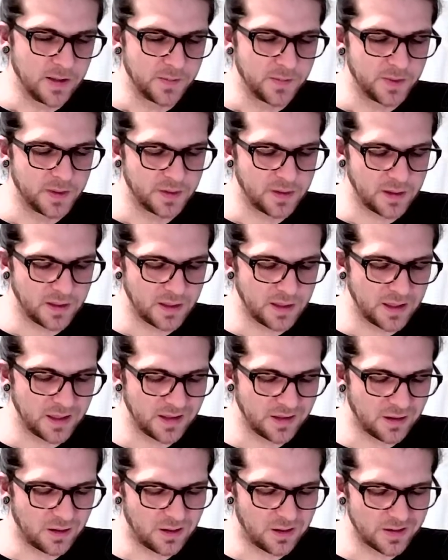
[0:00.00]
but the, it
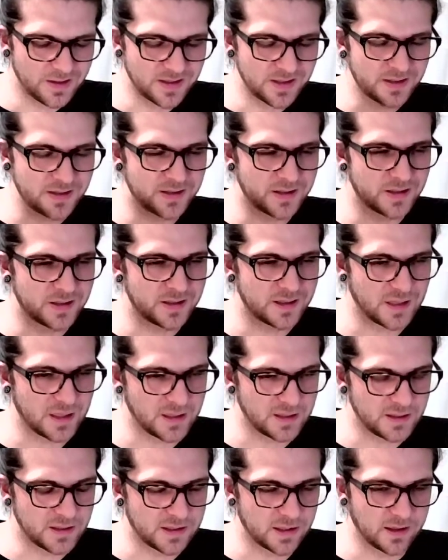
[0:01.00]
causes this
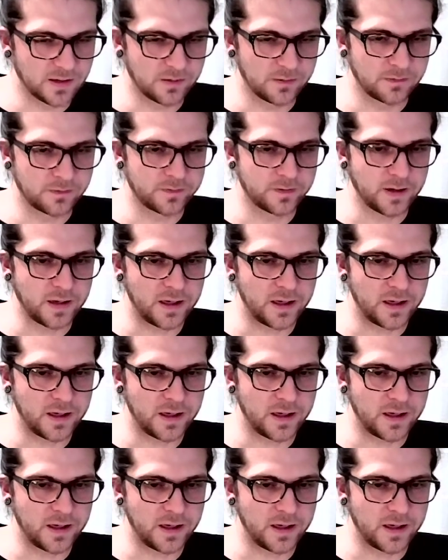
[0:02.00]
sense of